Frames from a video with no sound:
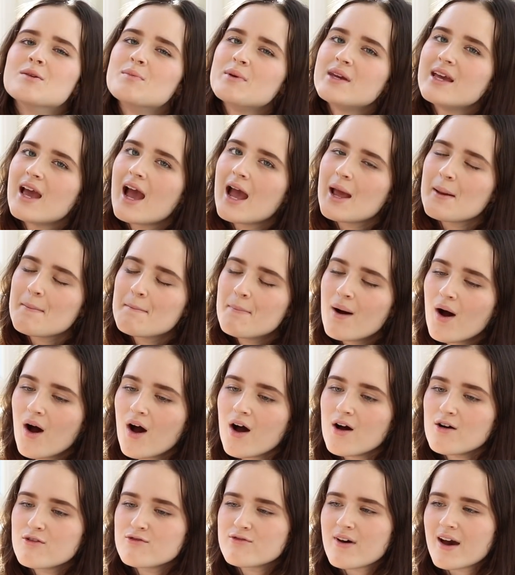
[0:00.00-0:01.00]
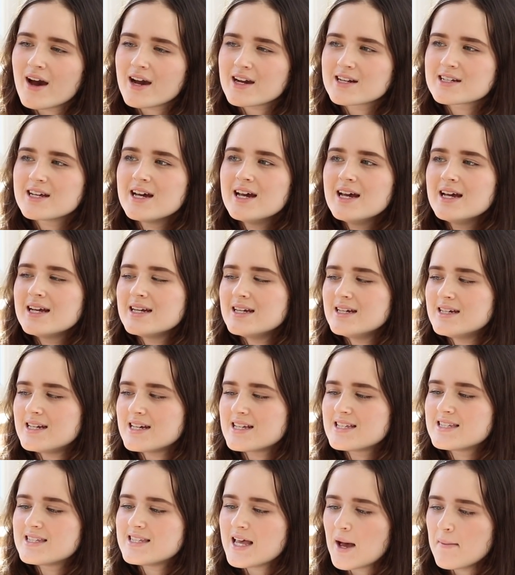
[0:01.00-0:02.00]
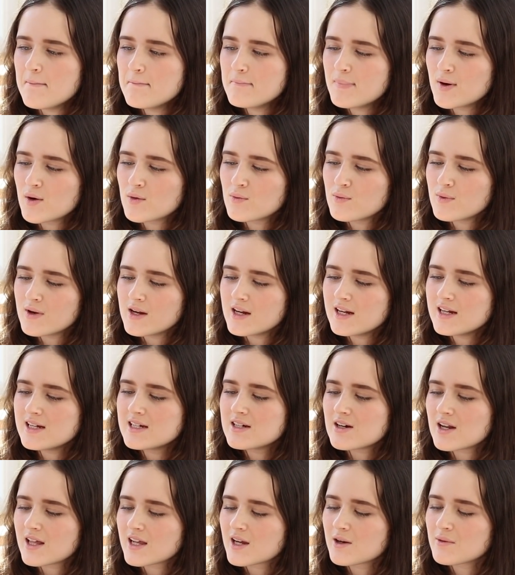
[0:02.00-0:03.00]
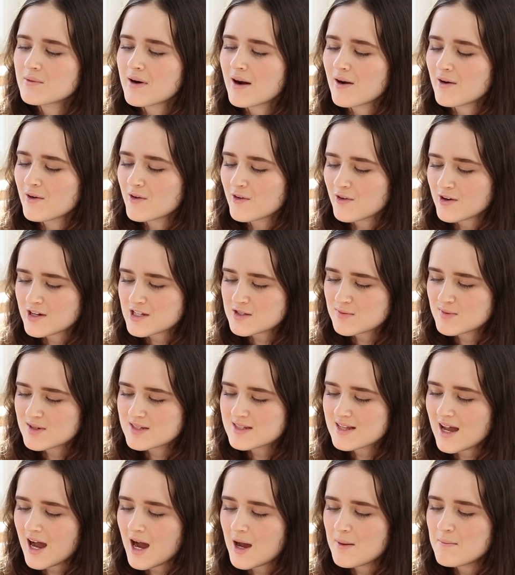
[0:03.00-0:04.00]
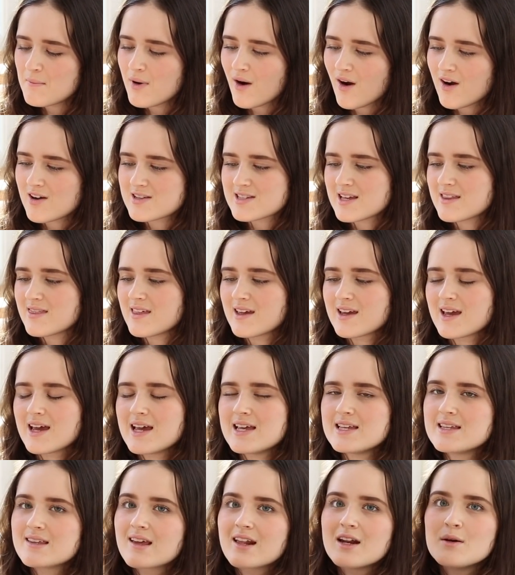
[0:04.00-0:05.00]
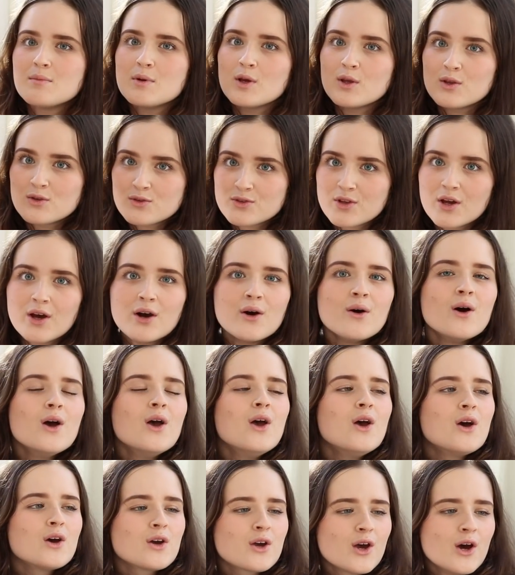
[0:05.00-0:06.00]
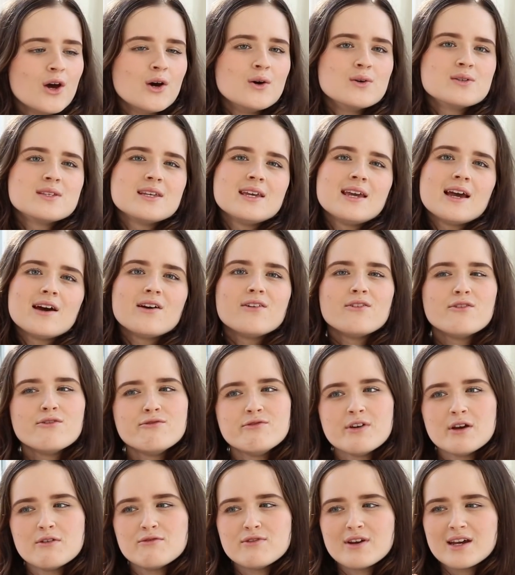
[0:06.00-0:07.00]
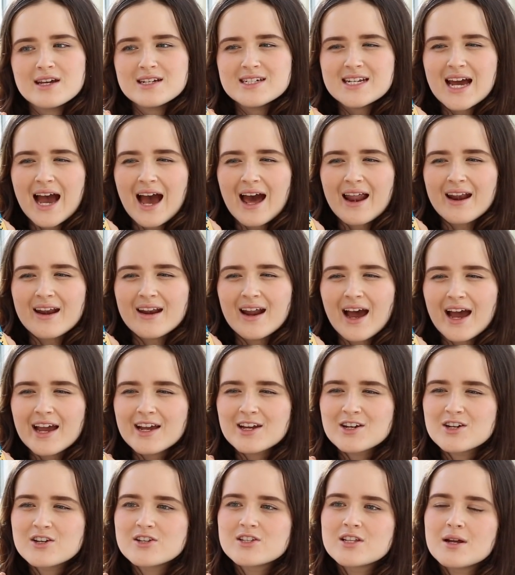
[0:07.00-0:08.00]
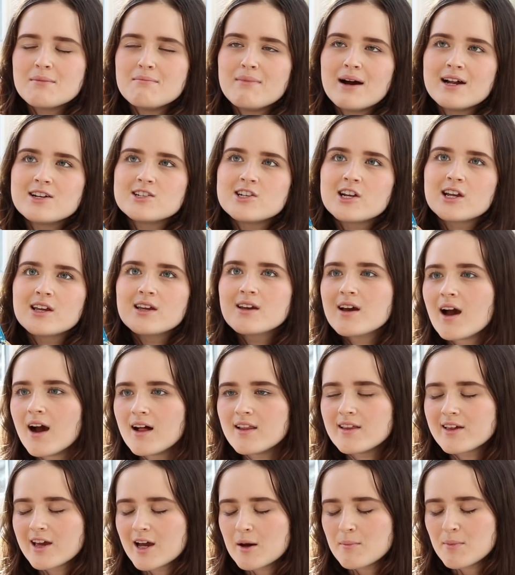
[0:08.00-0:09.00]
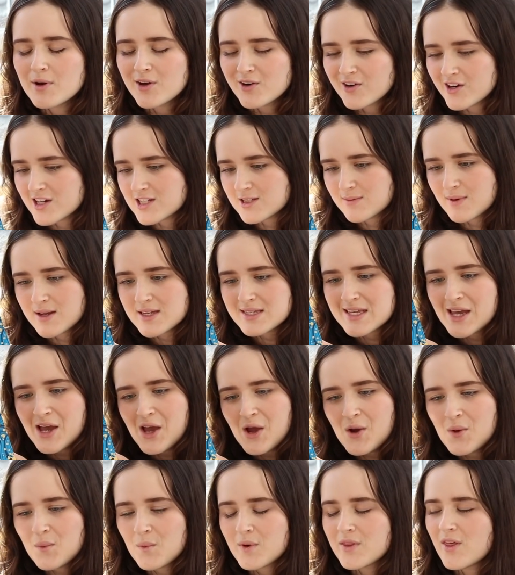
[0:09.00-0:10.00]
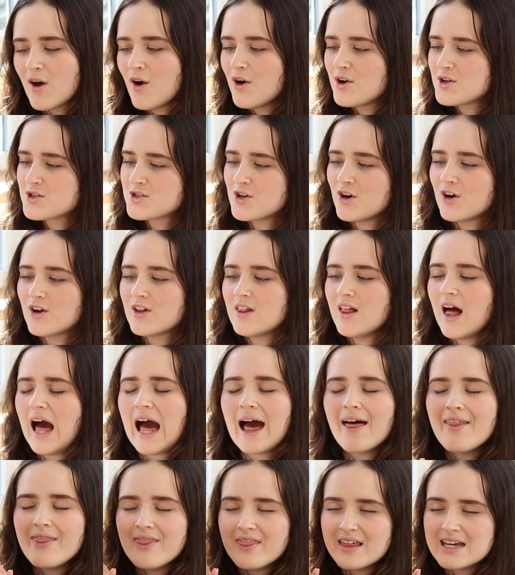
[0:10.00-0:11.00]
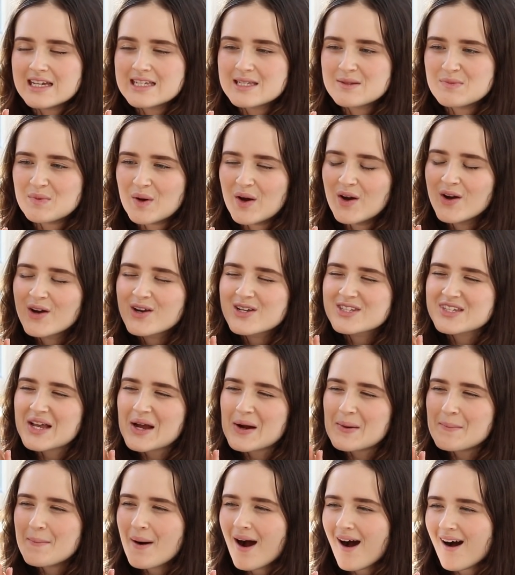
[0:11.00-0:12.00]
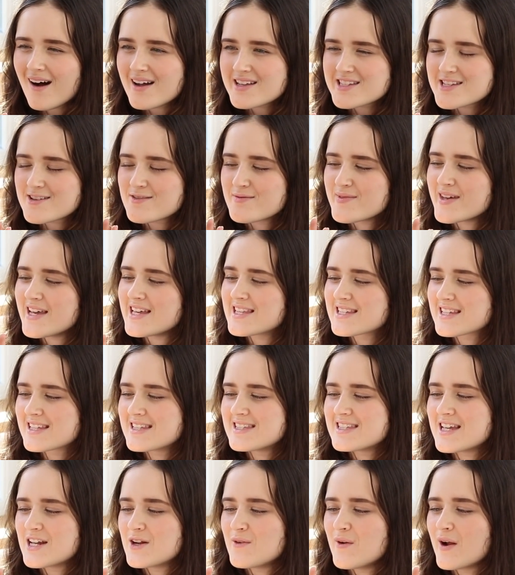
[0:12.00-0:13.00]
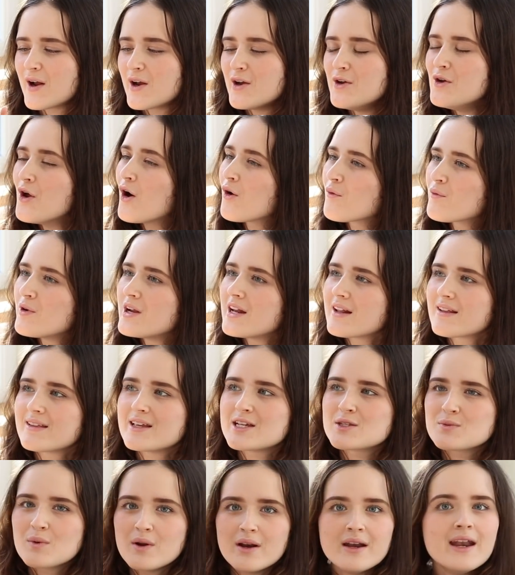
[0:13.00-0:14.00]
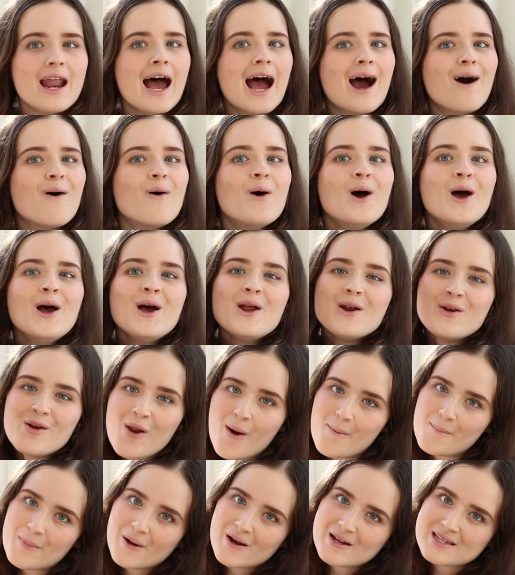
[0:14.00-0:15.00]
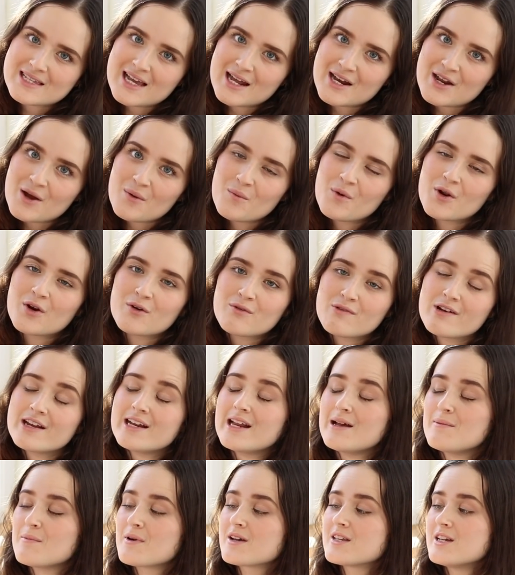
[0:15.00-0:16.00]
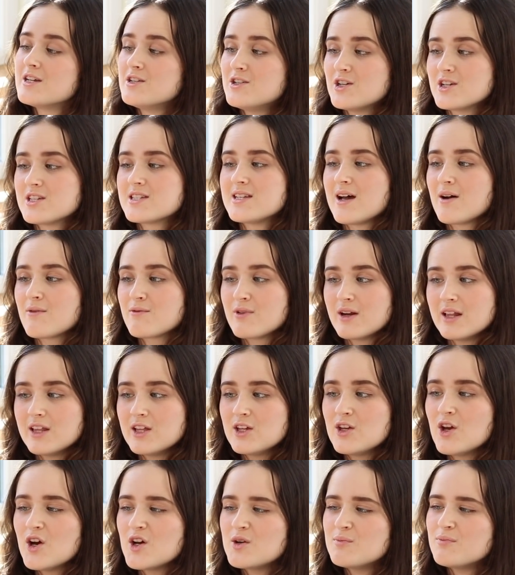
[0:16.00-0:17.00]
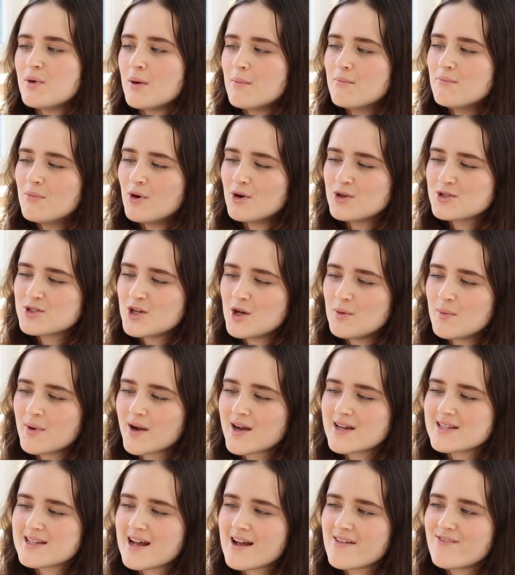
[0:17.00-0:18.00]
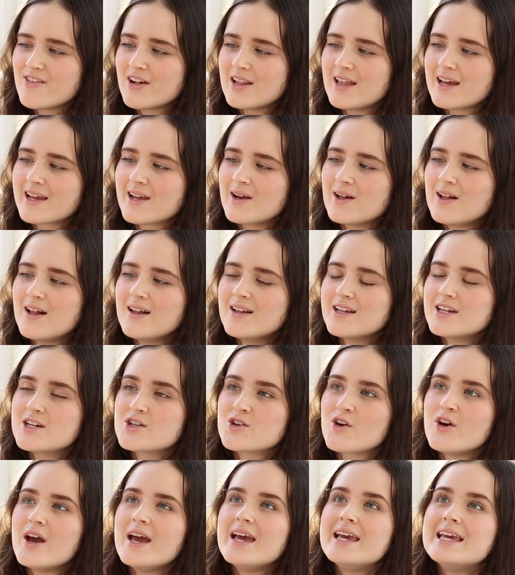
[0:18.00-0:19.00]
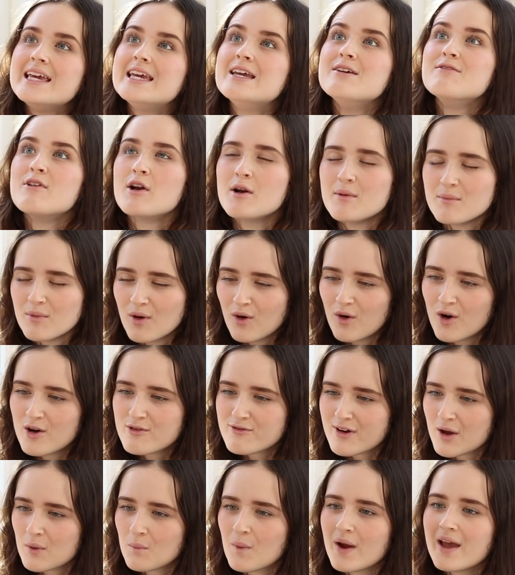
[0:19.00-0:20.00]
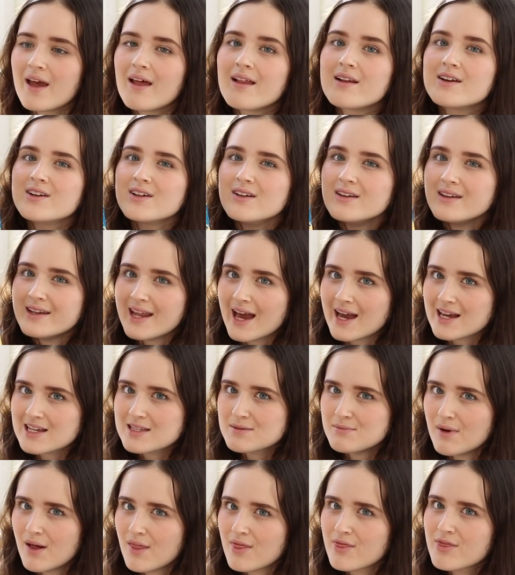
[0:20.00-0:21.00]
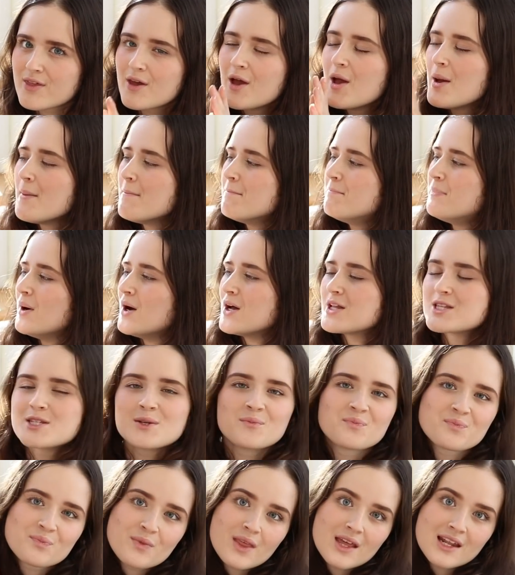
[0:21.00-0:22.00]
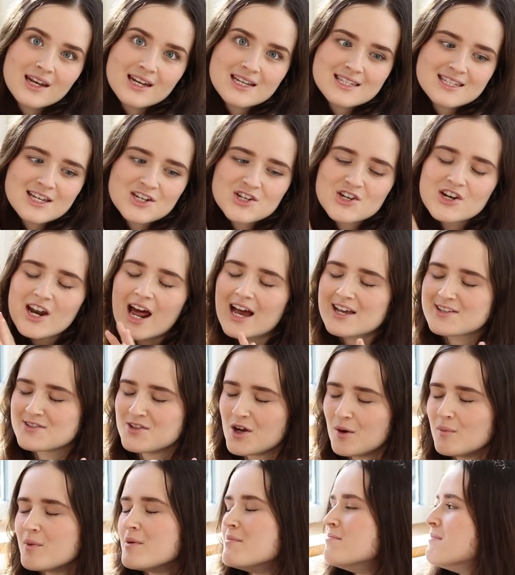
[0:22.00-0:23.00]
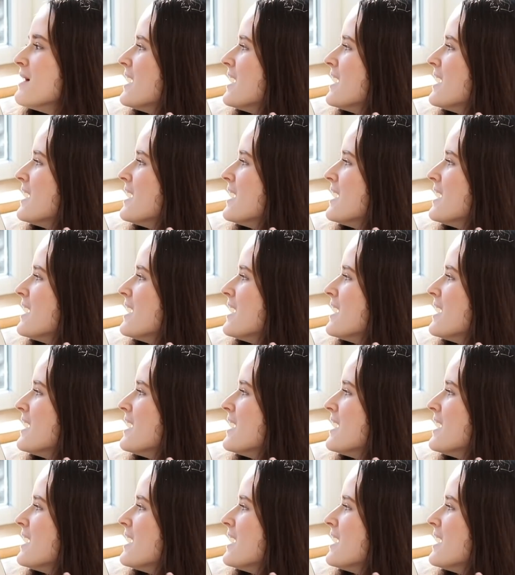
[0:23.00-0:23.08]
to be a perfect December read, around Christmas time, because I think it is going to be so cozy and vivid, and I can just imagine curling up at Christmas with a hot chocolate and this book. So part of me is considering not reading this one now, not because I don't want to read it, because it does sound really good, but more so because I feel like I'll enjoy it even more if I wait until next month. But decision has not been